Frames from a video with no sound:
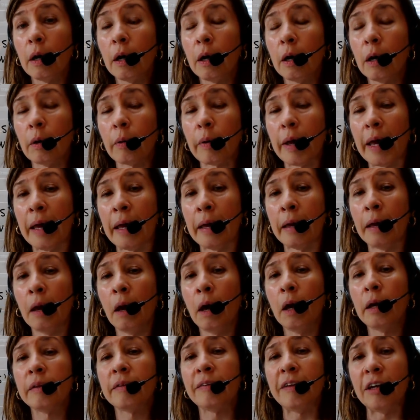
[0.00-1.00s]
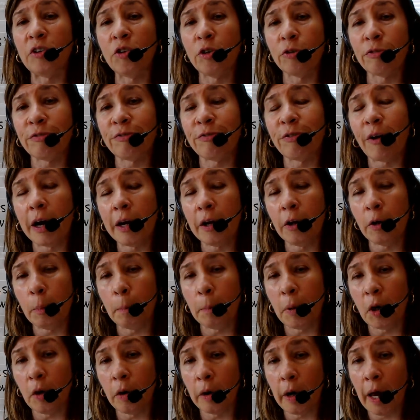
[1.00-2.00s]
Okay. Did your fire
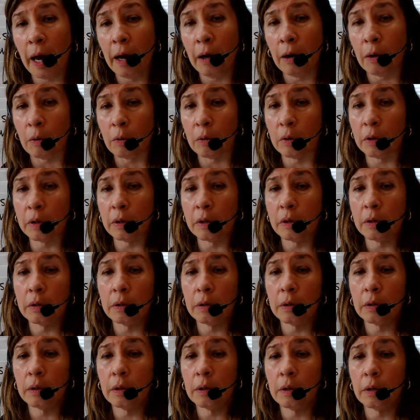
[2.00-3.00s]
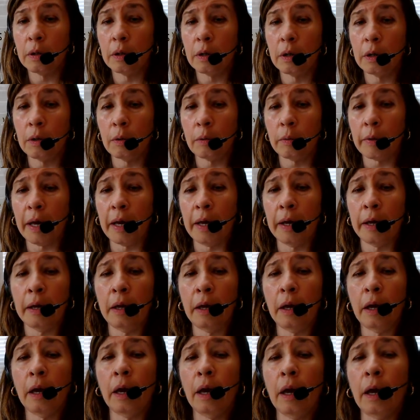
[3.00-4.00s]
burn out?
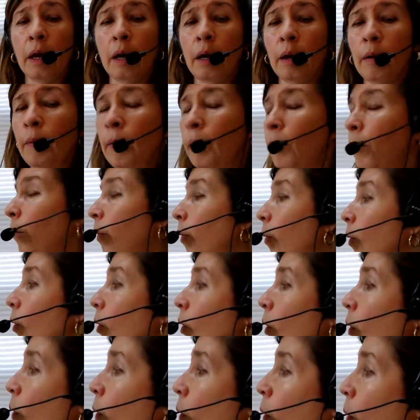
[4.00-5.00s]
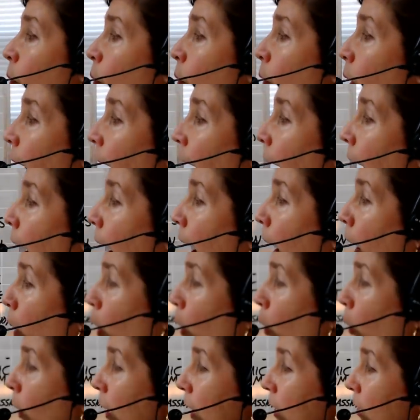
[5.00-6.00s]
Okay.
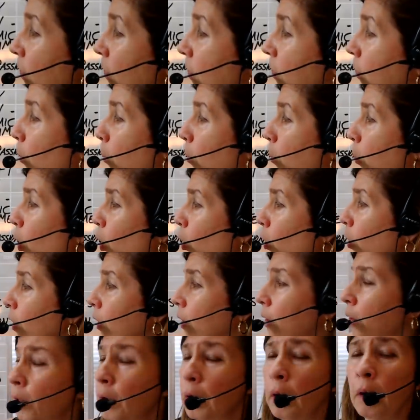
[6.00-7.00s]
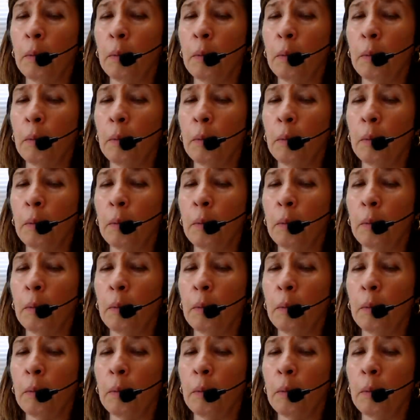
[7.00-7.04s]
How is the burden